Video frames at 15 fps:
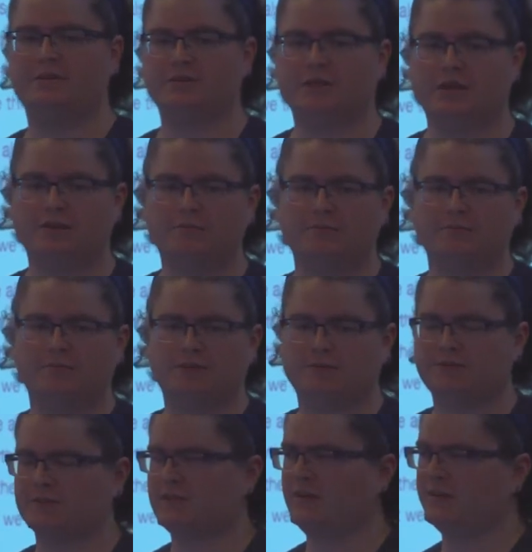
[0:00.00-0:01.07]
um,
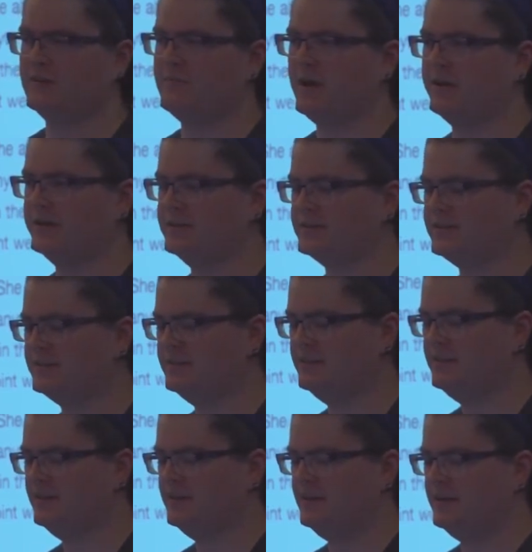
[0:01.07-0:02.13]
Clifton's talking about is
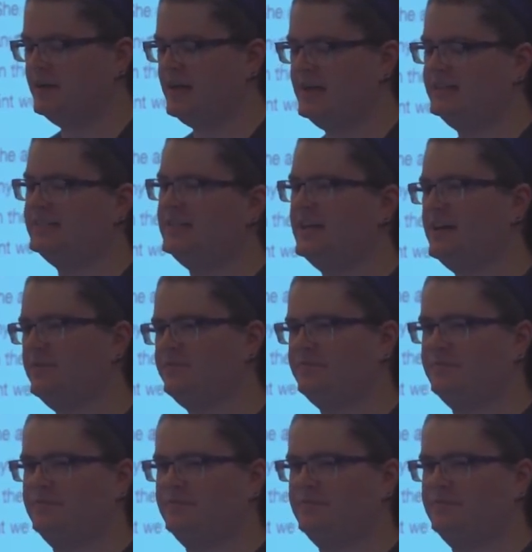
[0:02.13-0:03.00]
ACF,